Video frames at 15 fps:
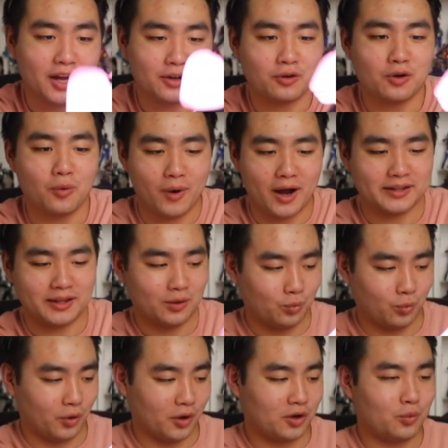I don't know why it
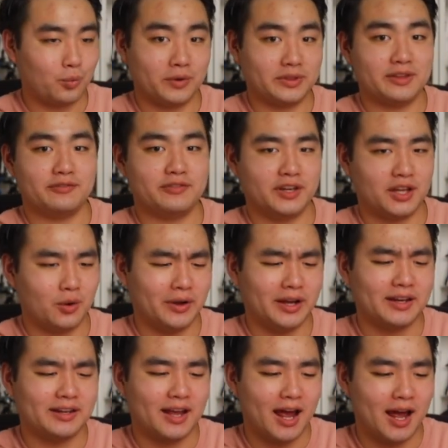didn't work with the video
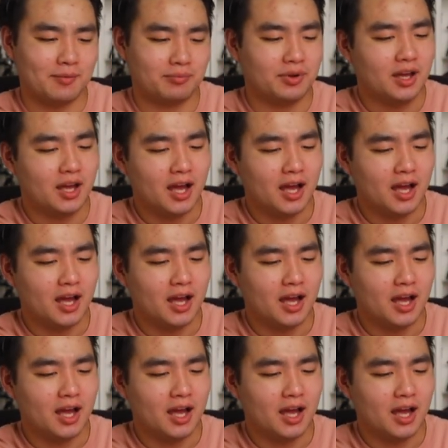in-app.